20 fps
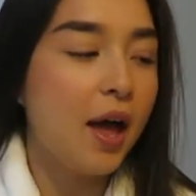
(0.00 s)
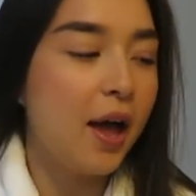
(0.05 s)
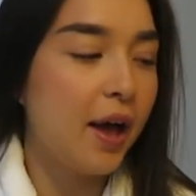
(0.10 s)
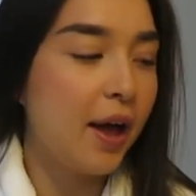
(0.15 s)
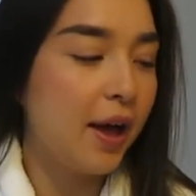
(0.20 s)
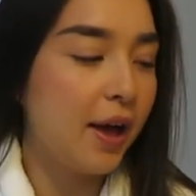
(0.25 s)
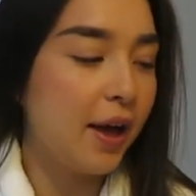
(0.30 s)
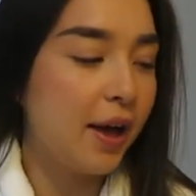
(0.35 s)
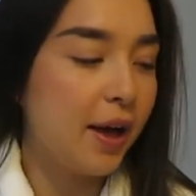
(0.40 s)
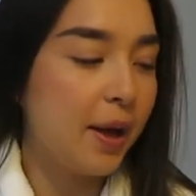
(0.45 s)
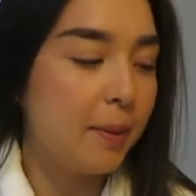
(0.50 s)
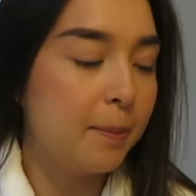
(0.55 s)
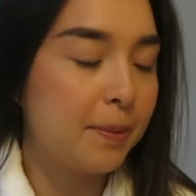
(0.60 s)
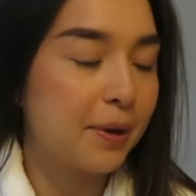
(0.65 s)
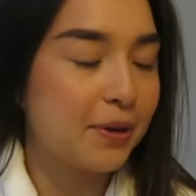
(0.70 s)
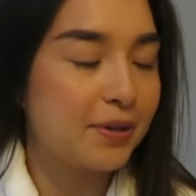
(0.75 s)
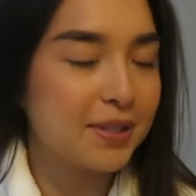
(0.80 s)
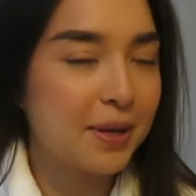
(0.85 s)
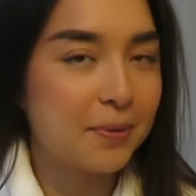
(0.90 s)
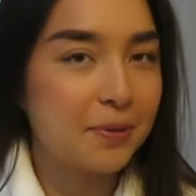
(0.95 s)

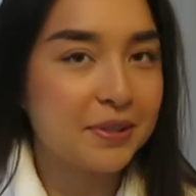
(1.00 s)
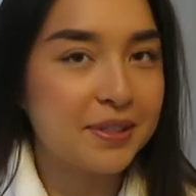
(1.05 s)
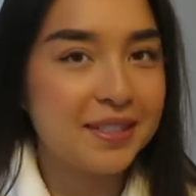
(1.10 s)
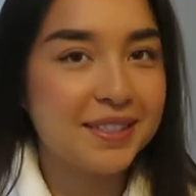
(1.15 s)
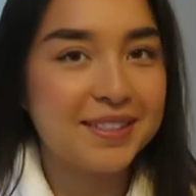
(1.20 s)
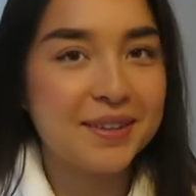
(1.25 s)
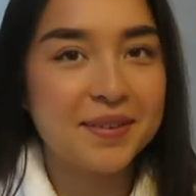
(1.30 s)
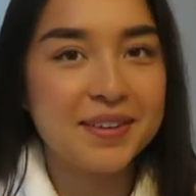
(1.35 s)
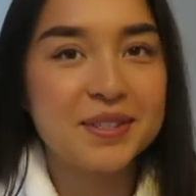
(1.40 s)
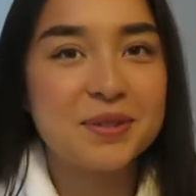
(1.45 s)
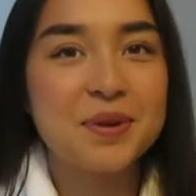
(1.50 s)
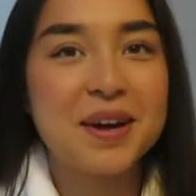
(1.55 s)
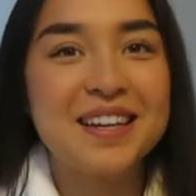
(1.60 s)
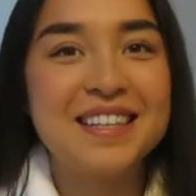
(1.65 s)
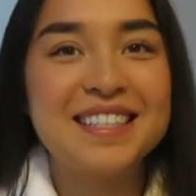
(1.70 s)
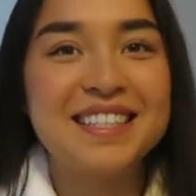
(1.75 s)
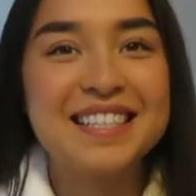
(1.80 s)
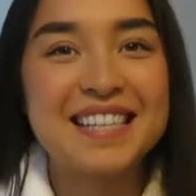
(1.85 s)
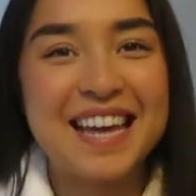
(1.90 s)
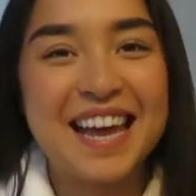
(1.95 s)
Because I wanted something to wear
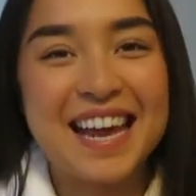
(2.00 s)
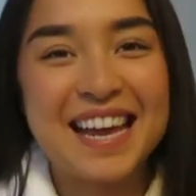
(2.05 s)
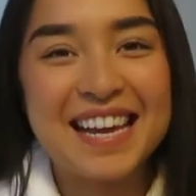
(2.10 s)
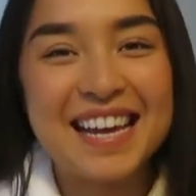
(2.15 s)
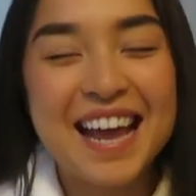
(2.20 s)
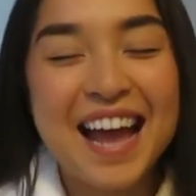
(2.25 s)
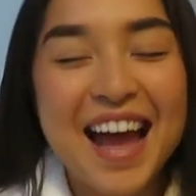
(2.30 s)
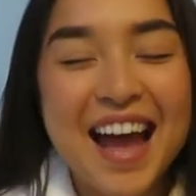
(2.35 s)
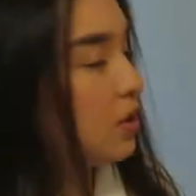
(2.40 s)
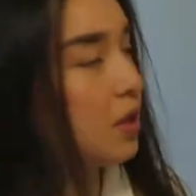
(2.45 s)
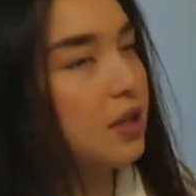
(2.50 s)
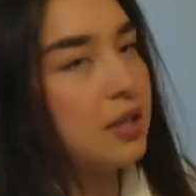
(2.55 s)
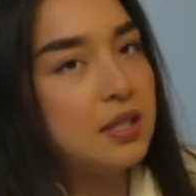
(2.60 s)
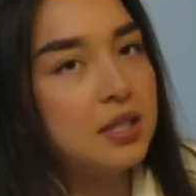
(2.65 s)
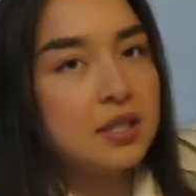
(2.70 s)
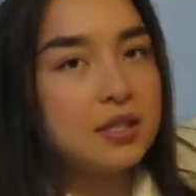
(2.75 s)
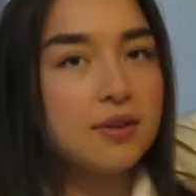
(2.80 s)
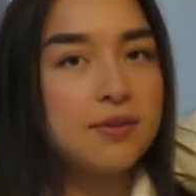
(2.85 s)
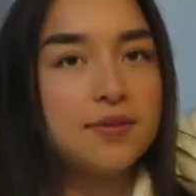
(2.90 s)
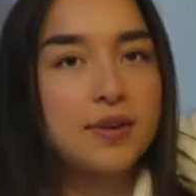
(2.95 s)
today. So this
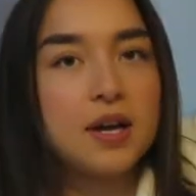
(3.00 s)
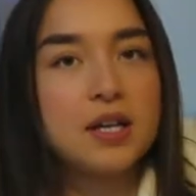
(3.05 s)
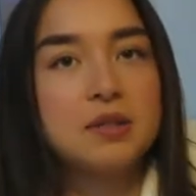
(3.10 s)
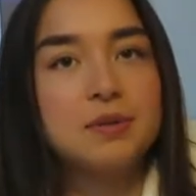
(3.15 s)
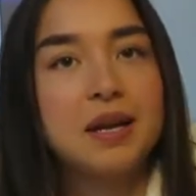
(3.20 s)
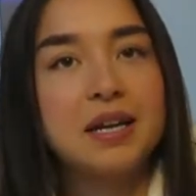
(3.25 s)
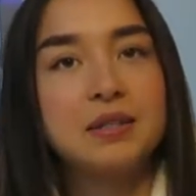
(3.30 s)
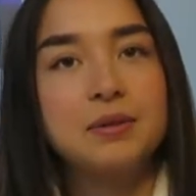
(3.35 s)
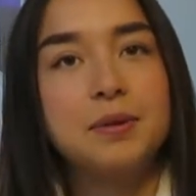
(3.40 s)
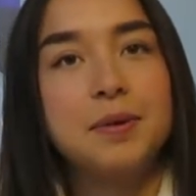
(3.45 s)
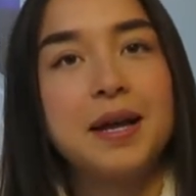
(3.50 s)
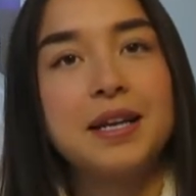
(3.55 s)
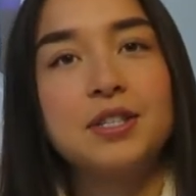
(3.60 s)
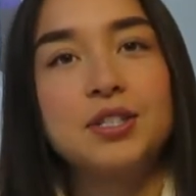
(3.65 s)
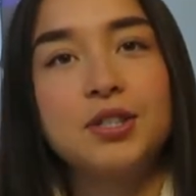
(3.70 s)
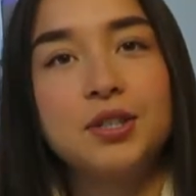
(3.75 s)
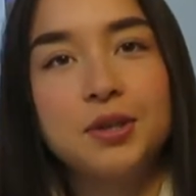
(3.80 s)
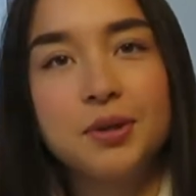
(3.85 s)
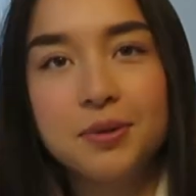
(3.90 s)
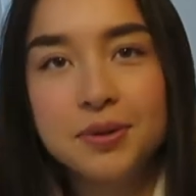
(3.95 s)
is the first place we went
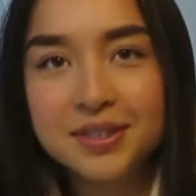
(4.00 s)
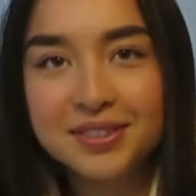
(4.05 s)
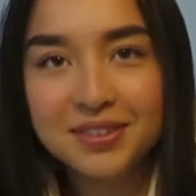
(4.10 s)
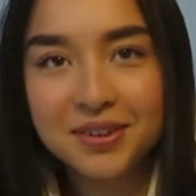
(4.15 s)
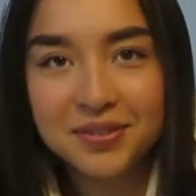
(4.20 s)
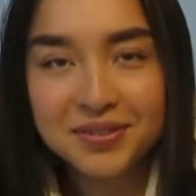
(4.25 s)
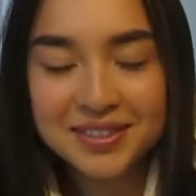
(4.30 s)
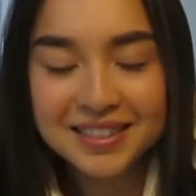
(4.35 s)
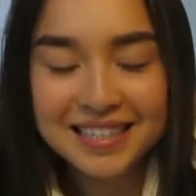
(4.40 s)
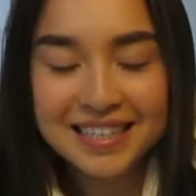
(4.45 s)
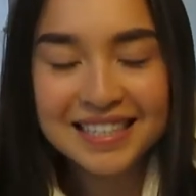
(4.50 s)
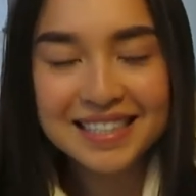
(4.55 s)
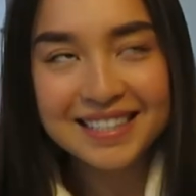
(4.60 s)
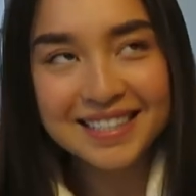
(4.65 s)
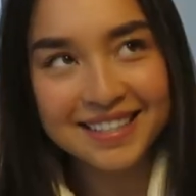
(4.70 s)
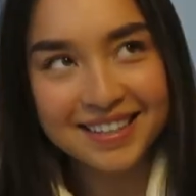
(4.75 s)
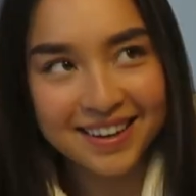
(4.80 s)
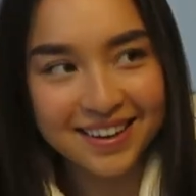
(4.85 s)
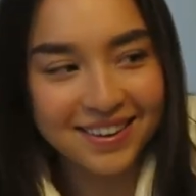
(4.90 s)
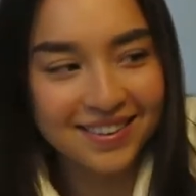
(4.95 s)
to, was obviously
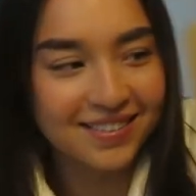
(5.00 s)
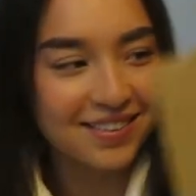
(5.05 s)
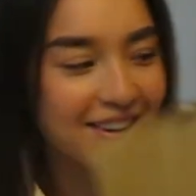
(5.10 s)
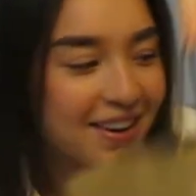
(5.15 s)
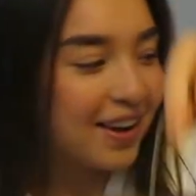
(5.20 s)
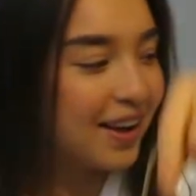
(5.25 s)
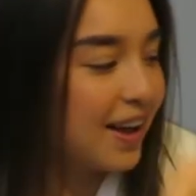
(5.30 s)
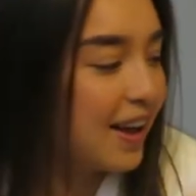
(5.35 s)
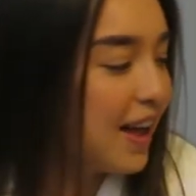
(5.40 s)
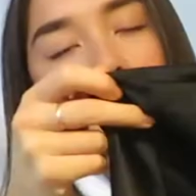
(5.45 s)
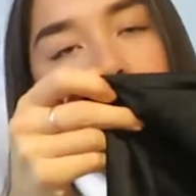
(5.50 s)
Zara.